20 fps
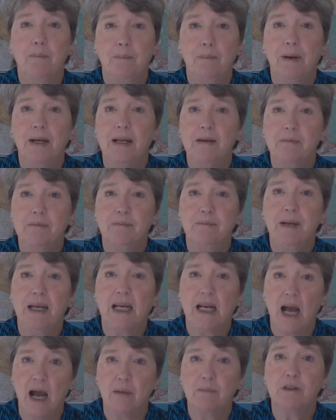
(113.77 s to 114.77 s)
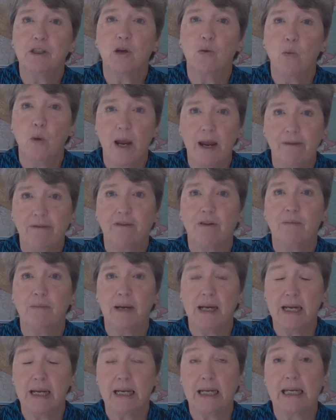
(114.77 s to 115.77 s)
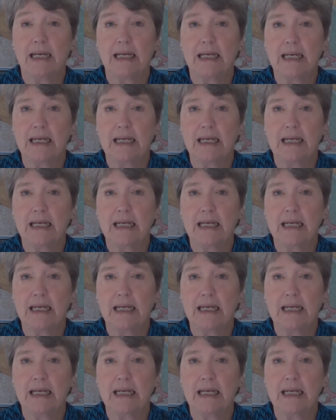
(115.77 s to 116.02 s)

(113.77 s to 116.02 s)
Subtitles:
But it becomes a way for me to,